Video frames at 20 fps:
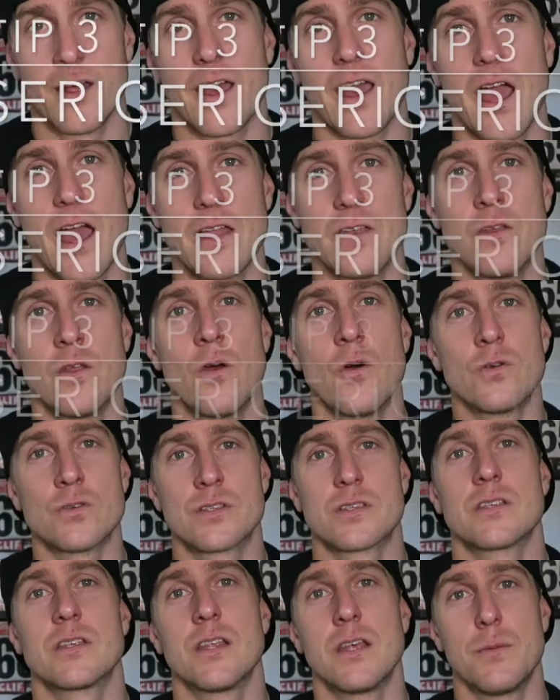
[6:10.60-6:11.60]
Like, I know
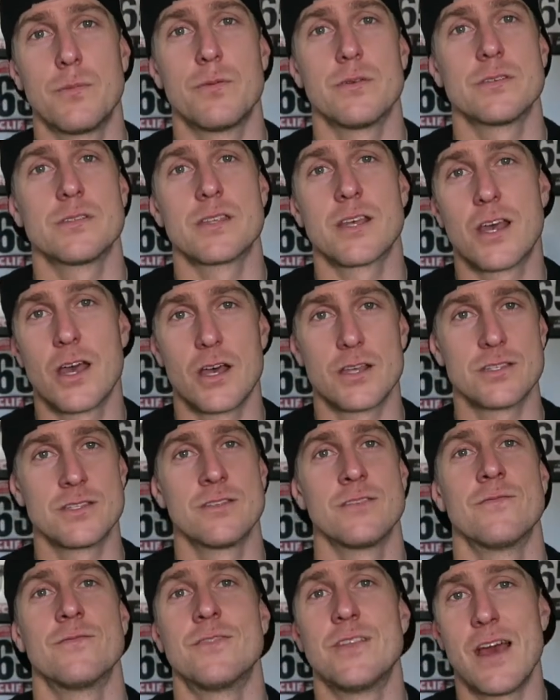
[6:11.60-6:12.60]
sleep is the
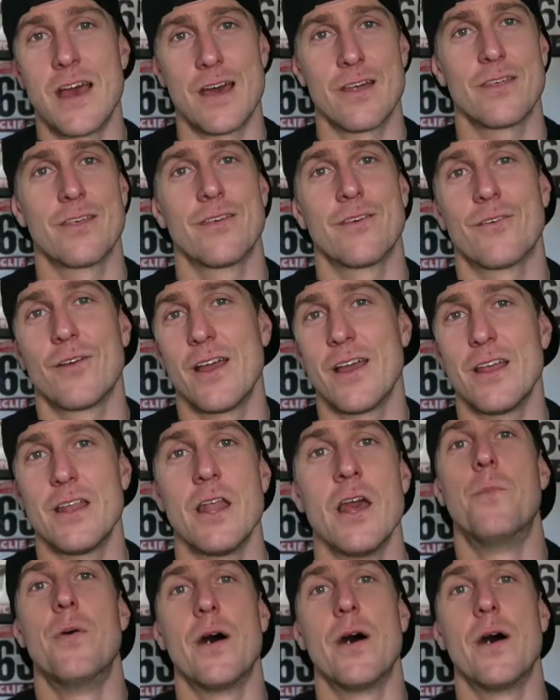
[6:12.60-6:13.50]
cousin of death, right?